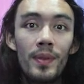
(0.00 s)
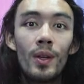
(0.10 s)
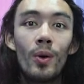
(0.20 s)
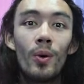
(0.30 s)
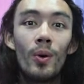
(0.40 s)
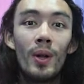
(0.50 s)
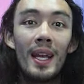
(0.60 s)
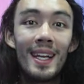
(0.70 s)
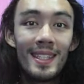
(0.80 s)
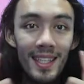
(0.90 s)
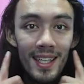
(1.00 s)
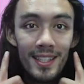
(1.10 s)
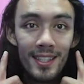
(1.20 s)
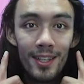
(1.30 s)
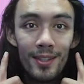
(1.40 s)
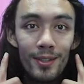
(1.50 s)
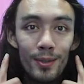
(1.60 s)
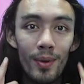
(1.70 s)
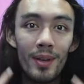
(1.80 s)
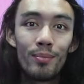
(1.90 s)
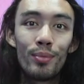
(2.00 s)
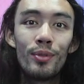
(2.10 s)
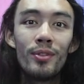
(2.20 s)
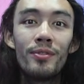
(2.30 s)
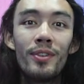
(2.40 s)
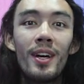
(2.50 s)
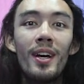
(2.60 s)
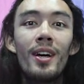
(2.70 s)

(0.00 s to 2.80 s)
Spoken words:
Your listening skills will improve.